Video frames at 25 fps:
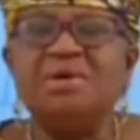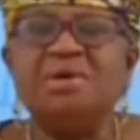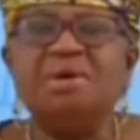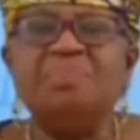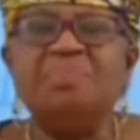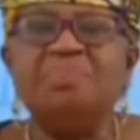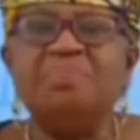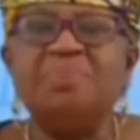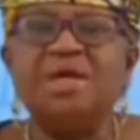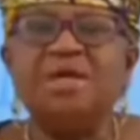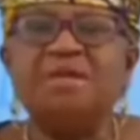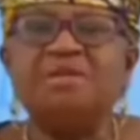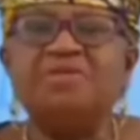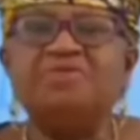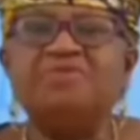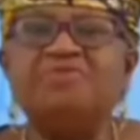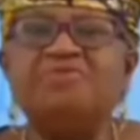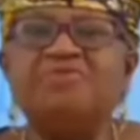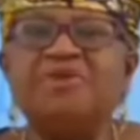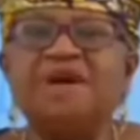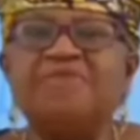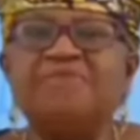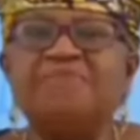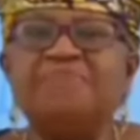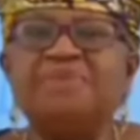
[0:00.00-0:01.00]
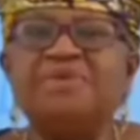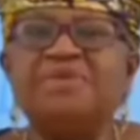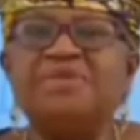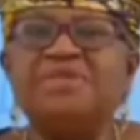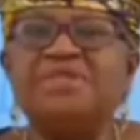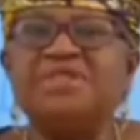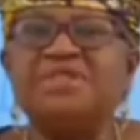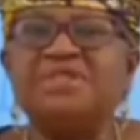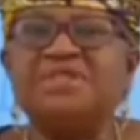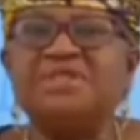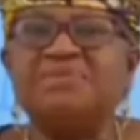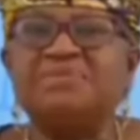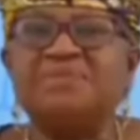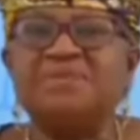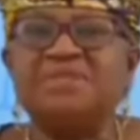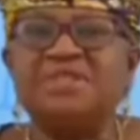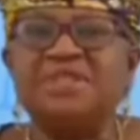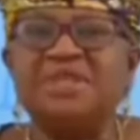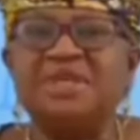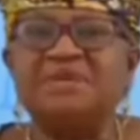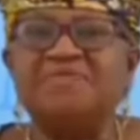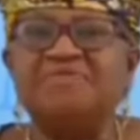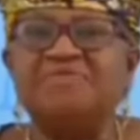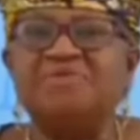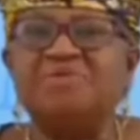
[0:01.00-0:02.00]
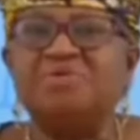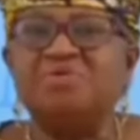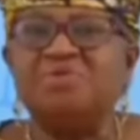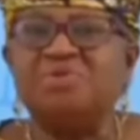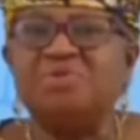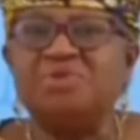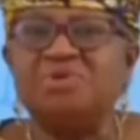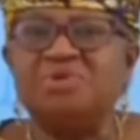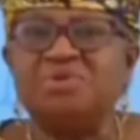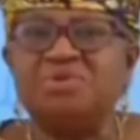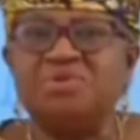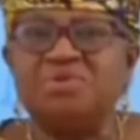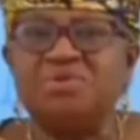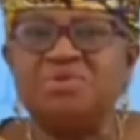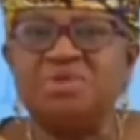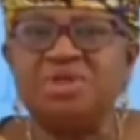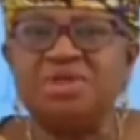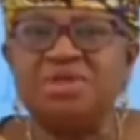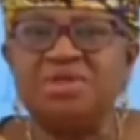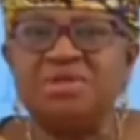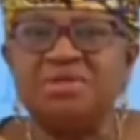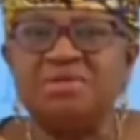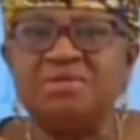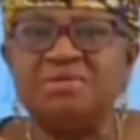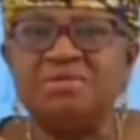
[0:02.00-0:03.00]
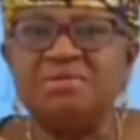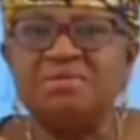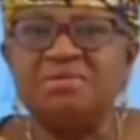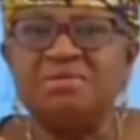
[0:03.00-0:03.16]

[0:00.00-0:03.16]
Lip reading: compared to 5.6% for goods trade.